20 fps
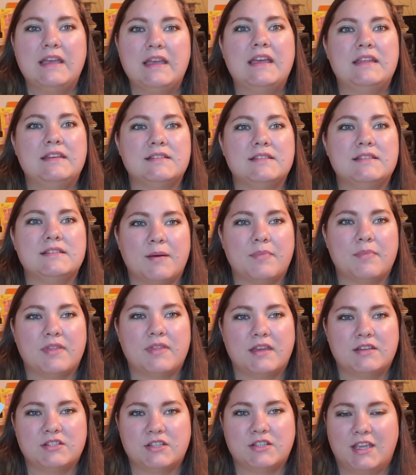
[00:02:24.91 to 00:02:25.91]
in-depth
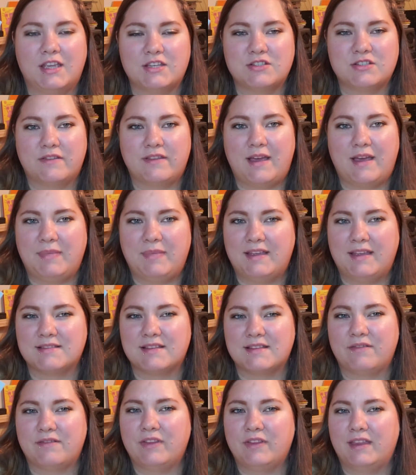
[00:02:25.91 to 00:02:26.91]
education on that because
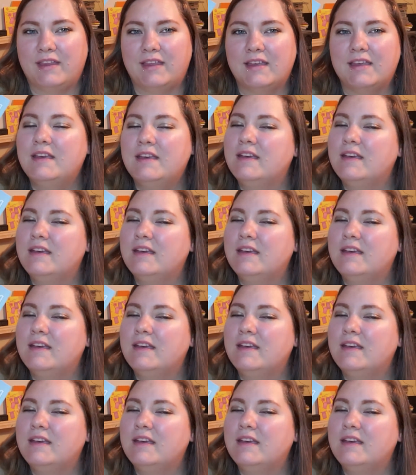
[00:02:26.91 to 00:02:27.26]
I feel like